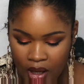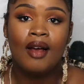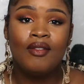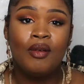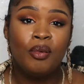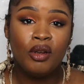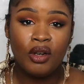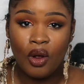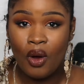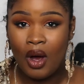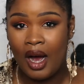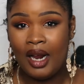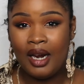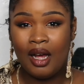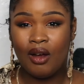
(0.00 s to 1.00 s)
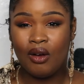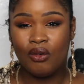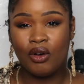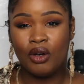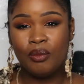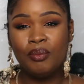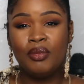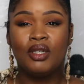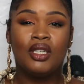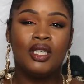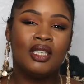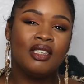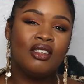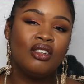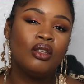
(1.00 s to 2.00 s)
I haven't put no highlighter on
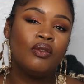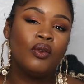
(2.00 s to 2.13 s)
because I just